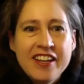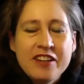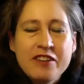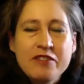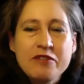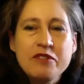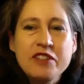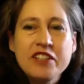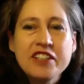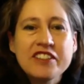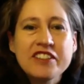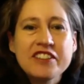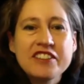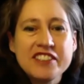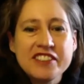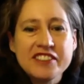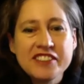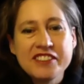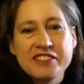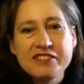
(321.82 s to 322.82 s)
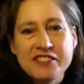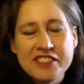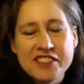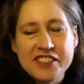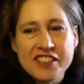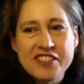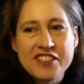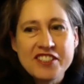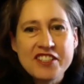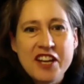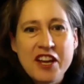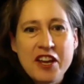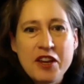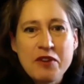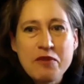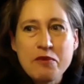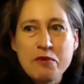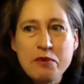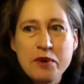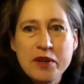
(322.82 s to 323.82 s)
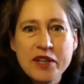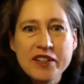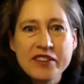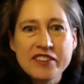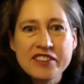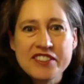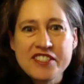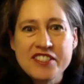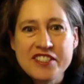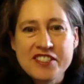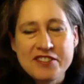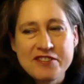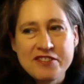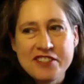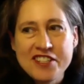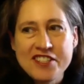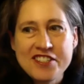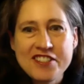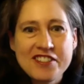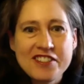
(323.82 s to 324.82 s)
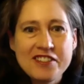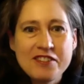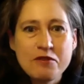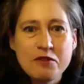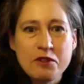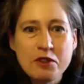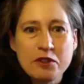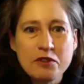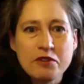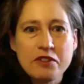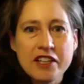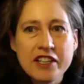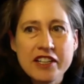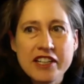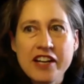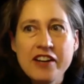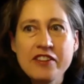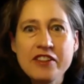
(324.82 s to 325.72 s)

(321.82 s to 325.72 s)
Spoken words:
We are dealing with such a weird situation in the world right now.